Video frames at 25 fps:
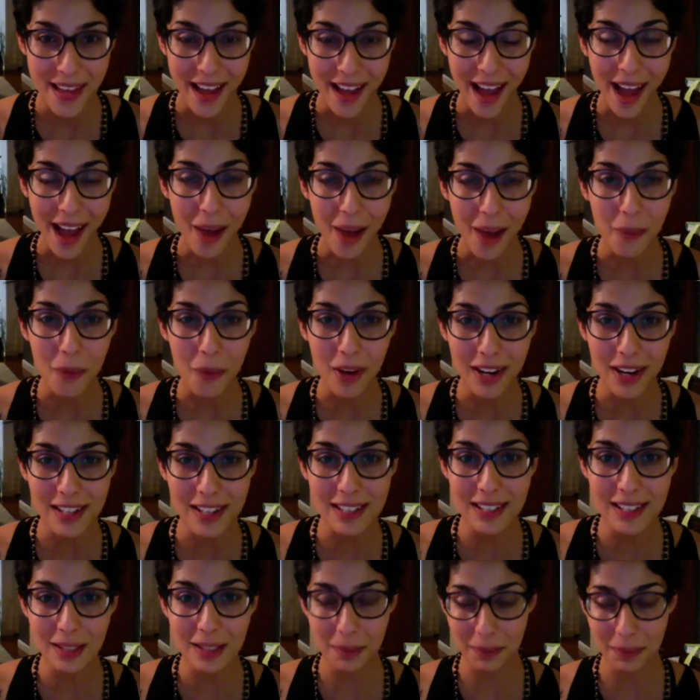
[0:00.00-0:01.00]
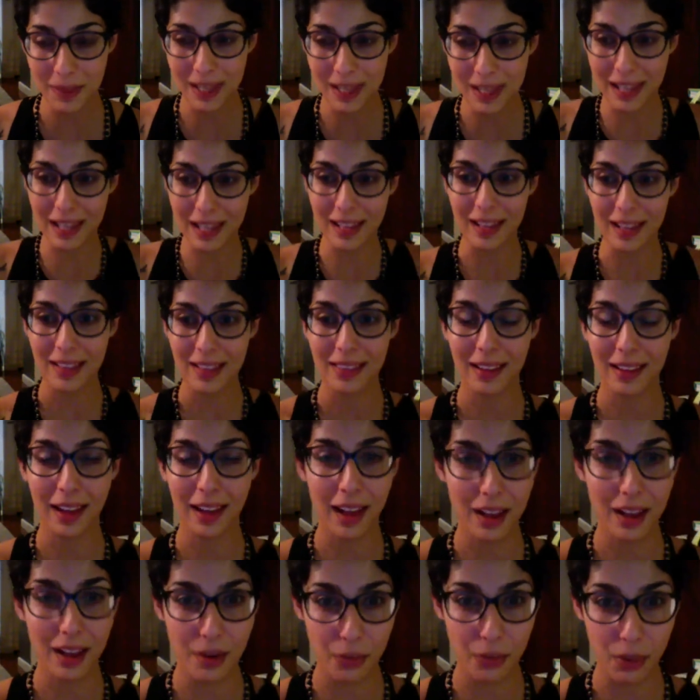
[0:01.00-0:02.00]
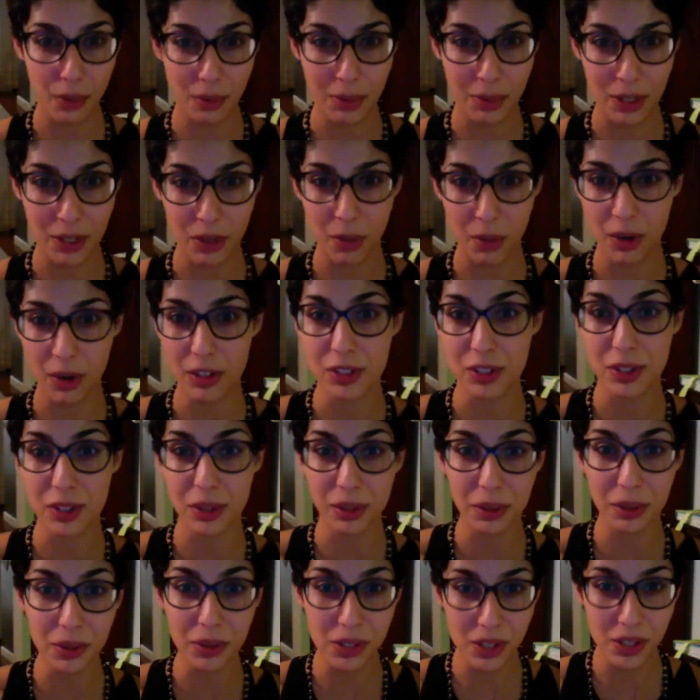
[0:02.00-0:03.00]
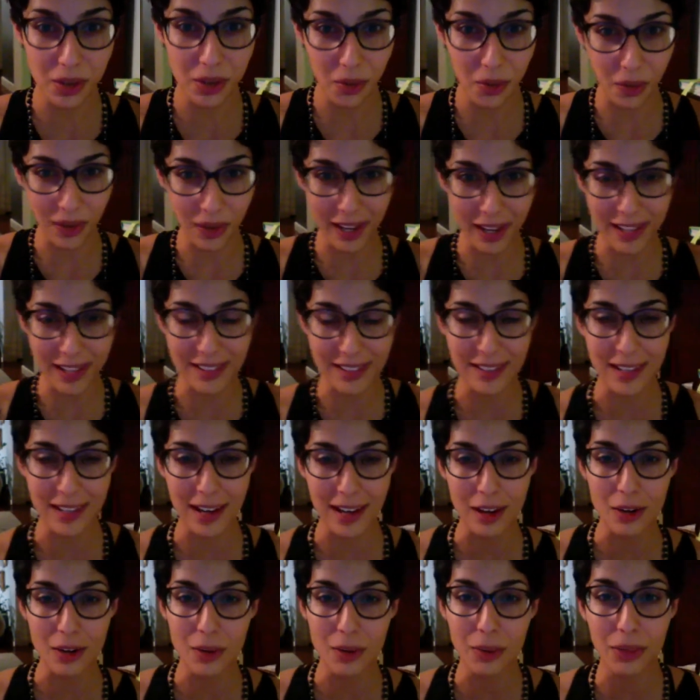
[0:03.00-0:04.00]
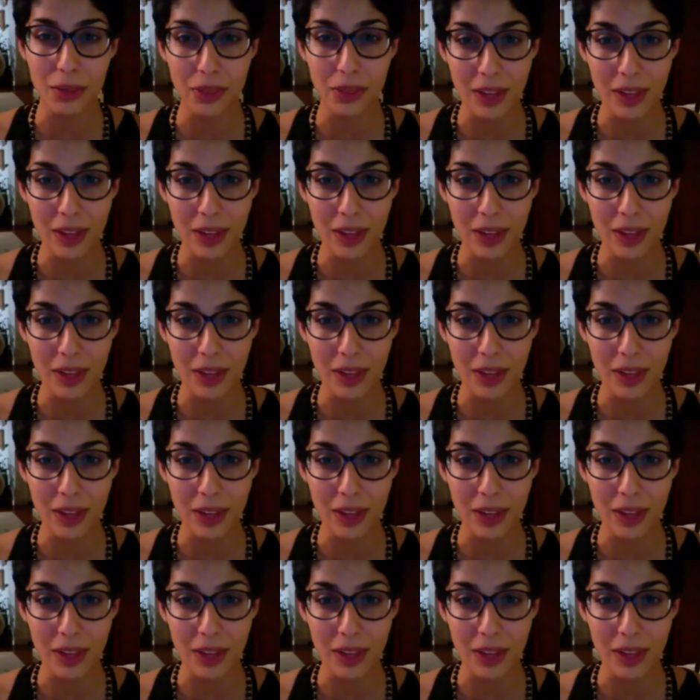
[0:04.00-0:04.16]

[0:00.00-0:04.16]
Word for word: I want us to be the kind of women who are solution oriented and who